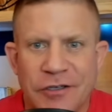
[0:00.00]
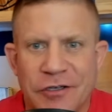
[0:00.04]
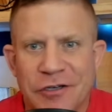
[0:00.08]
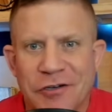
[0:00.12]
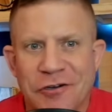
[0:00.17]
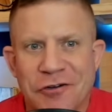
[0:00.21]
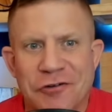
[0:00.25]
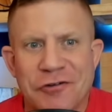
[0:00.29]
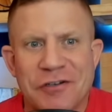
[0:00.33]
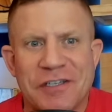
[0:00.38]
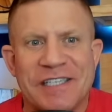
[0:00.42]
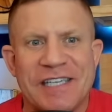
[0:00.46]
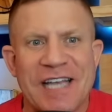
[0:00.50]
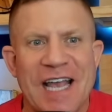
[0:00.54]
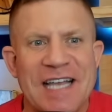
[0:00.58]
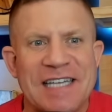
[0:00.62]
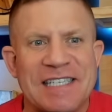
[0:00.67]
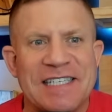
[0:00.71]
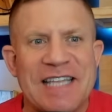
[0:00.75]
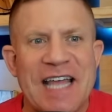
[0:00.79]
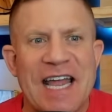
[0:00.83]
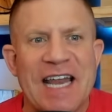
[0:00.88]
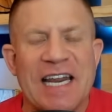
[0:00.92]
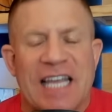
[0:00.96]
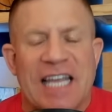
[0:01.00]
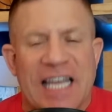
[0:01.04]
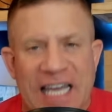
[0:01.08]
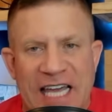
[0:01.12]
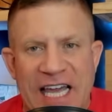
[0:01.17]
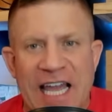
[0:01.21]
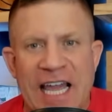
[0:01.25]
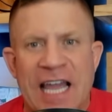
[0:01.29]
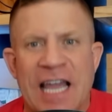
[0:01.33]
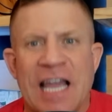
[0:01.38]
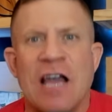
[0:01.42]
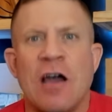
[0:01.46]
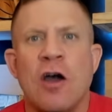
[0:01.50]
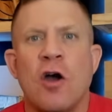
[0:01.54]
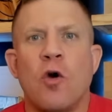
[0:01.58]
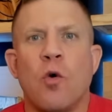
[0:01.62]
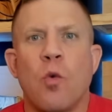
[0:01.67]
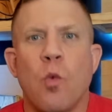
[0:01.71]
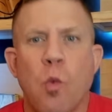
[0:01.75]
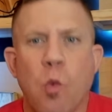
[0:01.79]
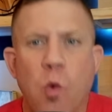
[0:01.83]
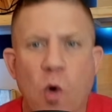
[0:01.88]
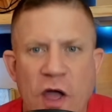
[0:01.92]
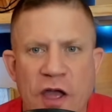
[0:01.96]
who says that he
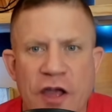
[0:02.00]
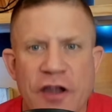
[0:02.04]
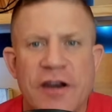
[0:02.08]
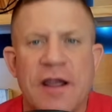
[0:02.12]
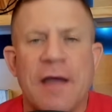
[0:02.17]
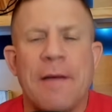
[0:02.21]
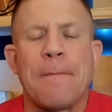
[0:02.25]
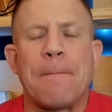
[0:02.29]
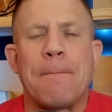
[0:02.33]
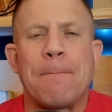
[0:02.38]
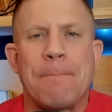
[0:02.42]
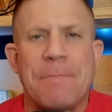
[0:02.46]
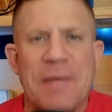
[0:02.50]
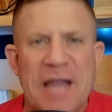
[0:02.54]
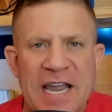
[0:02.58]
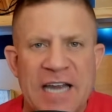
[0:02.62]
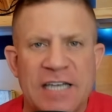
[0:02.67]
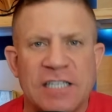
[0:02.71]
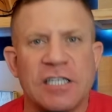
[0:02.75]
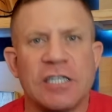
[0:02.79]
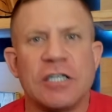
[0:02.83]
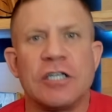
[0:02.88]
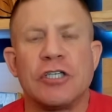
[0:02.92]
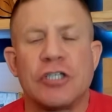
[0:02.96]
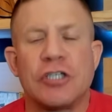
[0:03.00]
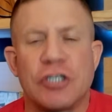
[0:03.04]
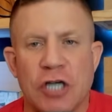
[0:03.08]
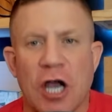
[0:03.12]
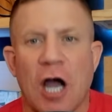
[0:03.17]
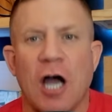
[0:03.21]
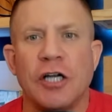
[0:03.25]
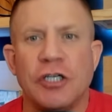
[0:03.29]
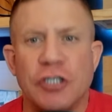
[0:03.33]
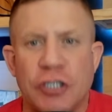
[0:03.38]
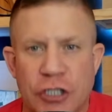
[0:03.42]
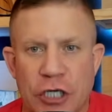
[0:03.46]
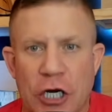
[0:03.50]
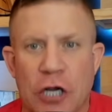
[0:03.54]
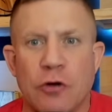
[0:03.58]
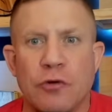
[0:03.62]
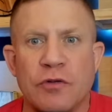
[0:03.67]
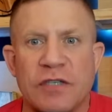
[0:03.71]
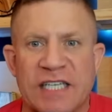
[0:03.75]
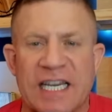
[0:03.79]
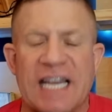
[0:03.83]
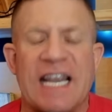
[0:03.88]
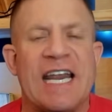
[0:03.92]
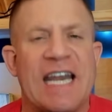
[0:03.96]
would beat Jon
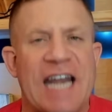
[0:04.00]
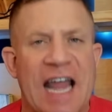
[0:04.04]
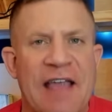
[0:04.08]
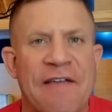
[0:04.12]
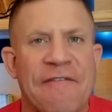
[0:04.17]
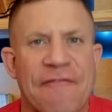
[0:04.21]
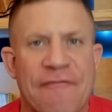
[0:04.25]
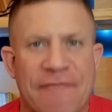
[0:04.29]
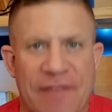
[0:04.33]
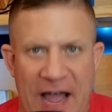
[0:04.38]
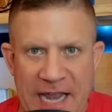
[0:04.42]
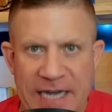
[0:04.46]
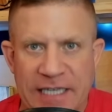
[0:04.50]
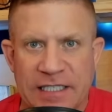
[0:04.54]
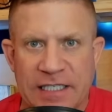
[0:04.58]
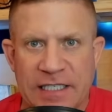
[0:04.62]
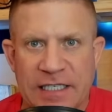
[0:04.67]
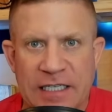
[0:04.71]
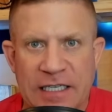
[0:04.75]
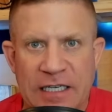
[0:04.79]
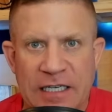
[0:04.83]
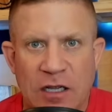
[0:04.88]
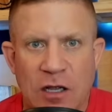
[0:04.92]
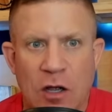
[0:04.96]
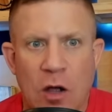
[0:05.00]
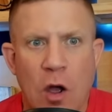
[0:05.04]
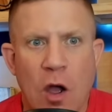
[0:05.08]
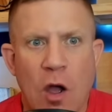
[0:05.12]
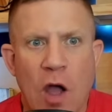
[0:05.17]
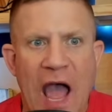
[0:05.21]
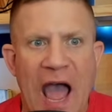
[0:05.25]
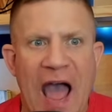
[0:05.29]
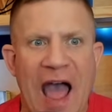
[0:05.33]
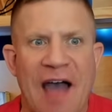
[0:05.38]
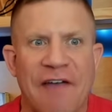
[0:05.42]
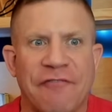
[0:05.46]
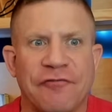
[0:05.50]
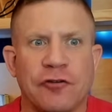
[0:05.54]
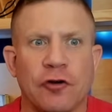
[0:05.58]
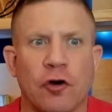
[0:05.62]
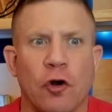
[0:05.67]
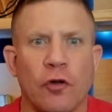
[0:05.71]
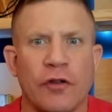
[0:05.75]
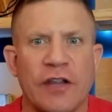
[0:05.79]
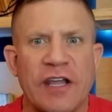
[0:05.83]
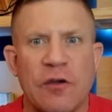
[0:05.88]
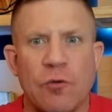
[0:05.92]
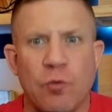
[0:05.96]
Jones in a fight after
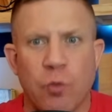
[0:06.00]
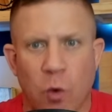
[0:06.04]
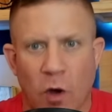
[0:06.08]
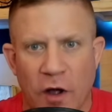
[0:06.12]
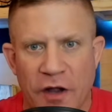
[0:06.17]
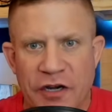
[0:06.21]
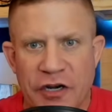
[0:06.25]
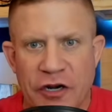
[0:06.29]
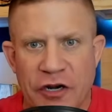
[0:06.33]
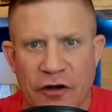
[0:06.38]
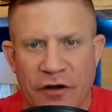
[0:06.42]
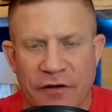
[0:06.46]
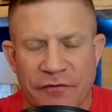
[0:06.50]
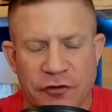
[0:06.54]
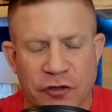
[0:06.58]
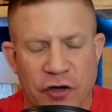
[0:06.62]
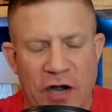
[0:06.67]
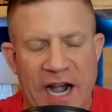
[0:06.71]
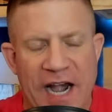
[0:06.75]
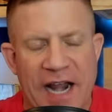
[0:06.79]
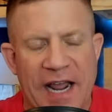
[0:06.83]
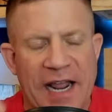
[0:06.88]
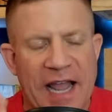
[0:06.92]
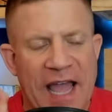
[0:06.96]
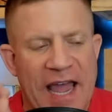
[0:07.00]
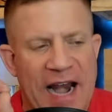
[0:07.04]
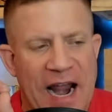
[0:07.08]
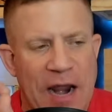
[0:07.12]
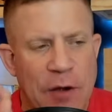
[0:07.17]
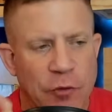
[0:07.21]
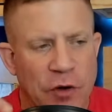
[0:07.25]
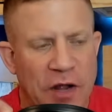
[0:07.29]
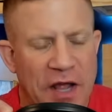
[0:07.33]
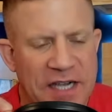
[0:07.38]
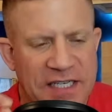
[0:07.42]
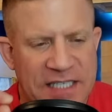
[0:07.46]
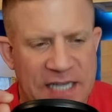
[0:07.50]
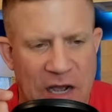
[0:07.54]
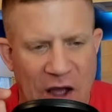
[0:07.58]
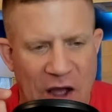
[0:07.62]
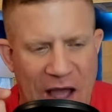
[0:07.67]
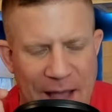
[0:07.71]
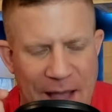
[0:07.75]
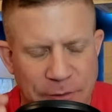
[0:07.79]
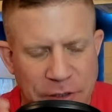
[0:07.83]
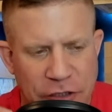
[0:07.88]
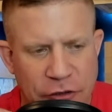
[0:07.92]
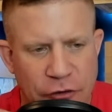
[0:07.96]
only 1 year of training. And I realize how
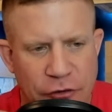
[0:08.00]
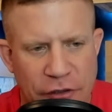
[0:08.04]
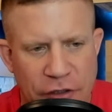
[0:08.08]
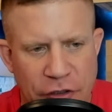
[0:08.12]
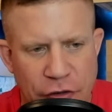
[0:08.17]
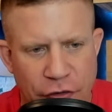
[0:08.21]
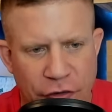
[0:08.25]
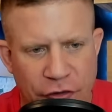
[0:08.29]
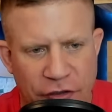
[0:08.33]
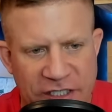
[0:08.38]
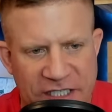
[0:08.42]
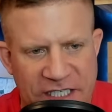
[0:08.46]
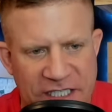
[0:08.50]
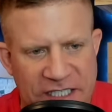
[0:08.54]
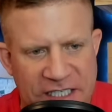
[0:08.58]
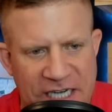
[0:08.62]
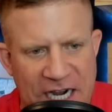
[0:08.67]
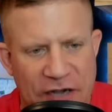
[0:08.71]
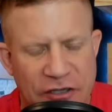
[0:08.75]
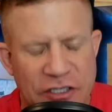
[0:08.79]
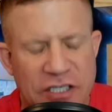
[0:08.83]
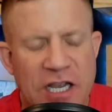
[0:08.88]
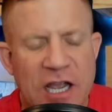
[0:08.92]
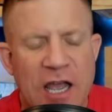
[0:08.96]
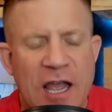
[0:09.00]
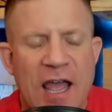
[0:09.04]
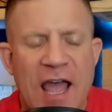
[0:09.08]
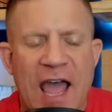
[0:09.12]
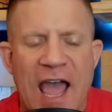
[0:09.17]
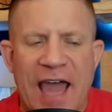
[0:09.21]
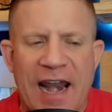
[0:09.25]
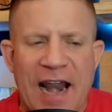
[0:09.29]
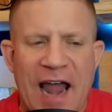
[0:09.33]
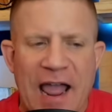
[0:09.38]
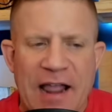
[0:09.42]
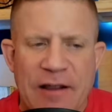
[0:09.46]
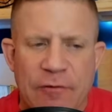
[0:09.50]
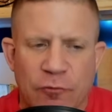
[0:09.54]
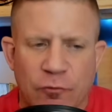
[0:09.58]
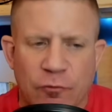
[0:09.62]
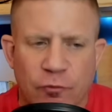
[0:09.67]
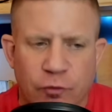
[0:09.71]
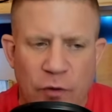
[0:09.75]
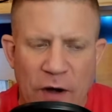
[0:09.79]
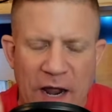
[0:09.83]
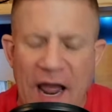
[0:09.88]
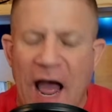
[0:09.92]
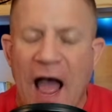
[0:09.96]
absolutely ludicrous this sounds. And
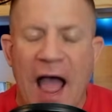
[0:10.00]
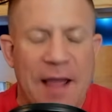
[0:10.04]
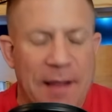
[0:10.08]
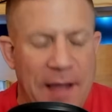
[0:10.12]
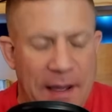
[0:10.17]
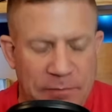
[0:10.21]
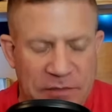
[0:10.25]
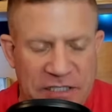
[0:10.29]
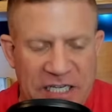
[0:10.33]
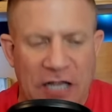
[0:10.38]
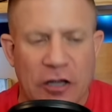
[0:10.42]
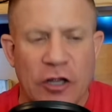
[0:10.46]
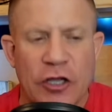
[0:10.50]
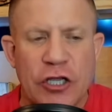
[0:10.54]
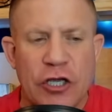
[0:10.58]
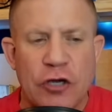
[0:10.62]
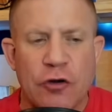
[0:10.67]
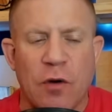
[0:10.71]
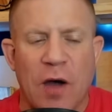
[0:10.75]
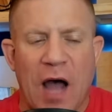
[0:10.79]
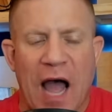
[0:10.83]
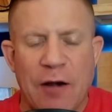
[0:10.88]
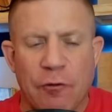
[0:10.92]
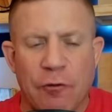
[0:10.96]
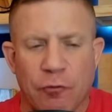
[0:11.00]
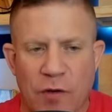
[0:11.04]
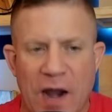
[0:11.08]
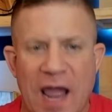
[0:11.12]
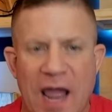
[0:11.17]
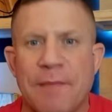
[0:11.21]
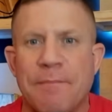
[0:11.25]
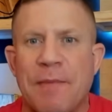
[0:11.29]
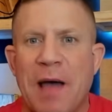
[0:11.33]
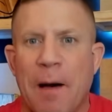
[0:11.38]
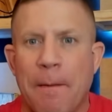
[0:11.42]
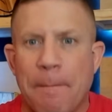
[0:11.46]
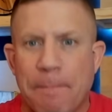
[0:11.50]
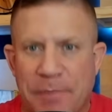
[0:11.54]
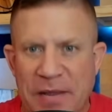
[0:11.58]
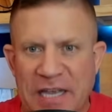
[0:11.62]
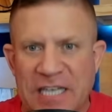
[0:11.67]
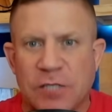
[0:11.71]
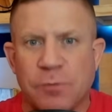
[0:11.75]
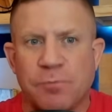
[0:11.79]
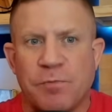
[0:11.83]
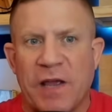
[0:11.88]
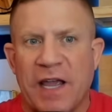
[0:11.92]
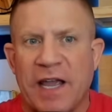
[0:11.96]
I'm telling you, I read about
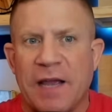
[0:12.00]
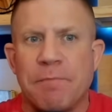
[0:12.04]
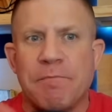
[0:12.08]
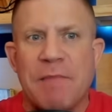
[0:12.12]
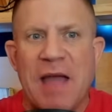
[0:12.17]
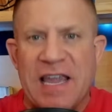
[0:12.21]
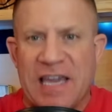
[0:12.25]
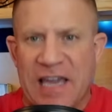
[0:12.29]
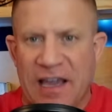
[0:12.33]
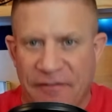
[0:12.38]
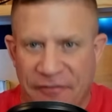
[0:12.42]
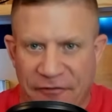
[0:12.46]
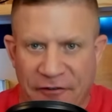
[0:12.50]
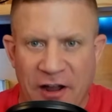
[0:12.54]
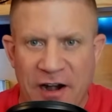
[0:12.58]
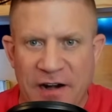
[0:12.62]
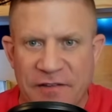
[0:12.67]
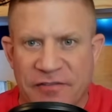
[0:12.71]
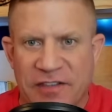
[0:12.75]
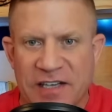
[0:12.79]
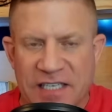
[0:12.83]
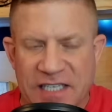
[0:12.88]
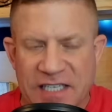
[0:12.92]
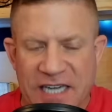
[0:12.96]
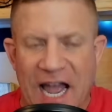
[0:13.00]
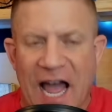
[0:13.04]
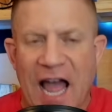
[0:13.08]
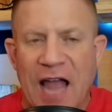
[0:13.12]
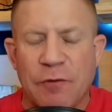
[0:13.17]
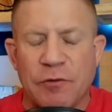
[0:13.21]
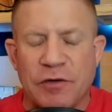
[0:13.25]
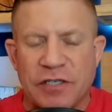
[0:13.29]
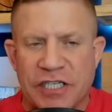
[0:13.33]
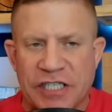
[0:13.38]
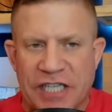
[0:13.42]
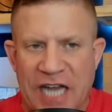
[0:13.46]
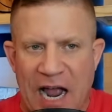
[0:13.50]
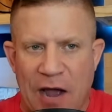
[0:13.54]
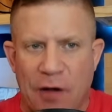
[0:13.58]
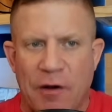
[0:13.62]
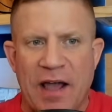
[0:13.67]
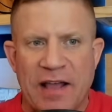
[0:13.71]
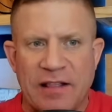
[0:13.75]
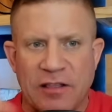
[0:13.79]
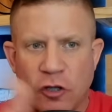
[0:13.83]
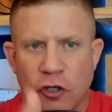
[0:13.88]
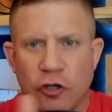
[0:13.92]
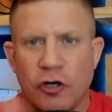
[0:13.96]
Bisping making fun of this guy, which is how
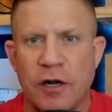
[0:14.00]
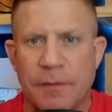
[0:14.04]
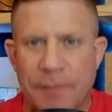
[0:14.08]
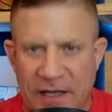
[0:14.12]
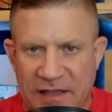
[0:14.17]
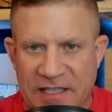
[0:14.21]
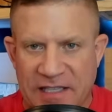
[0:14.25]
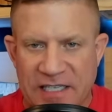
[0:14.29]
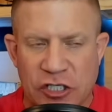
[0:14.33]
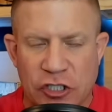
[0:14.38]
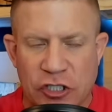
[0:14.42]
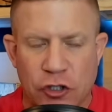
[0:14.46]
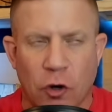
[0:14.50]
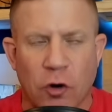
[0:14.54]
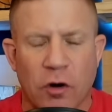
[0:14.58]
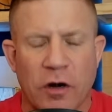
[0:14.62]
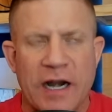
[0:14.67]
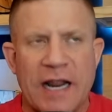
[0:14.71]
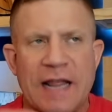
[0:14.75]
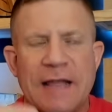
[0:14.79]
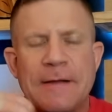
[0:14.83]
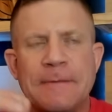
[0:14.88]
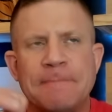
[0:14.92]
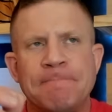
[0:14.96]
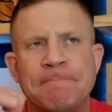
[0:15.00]
I learned about this story.